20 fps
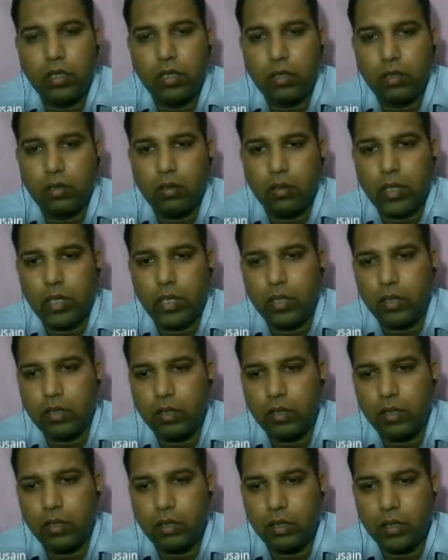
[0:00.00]
Okay,
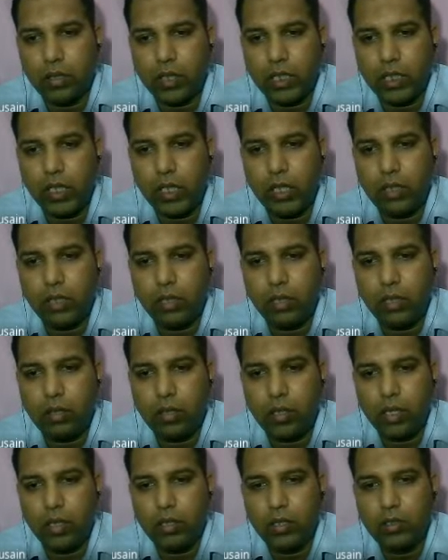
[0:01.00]
the risky the
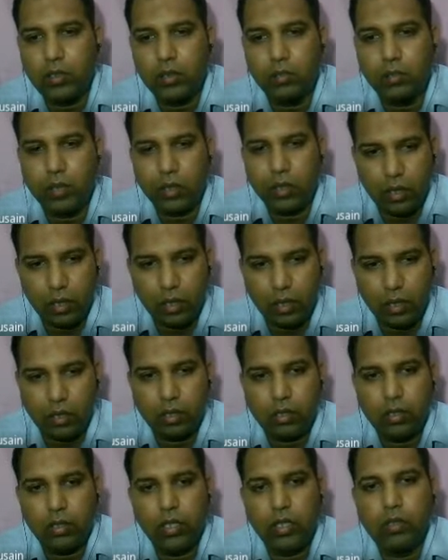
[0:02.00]
organism,
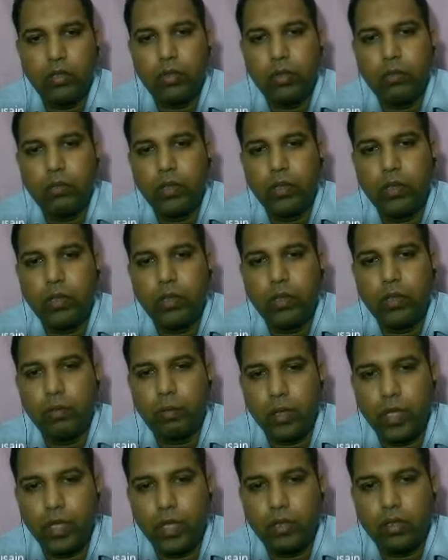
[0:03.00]
it should be
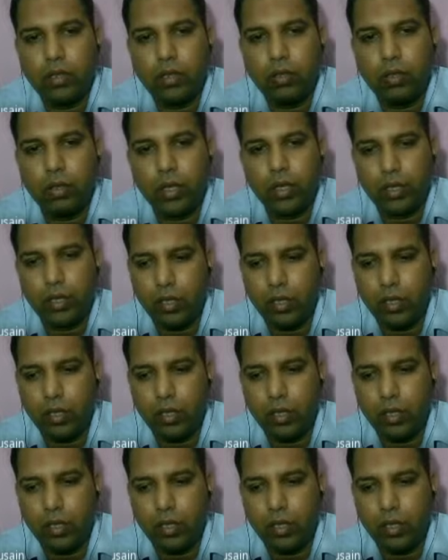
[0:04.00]
placed accordingly.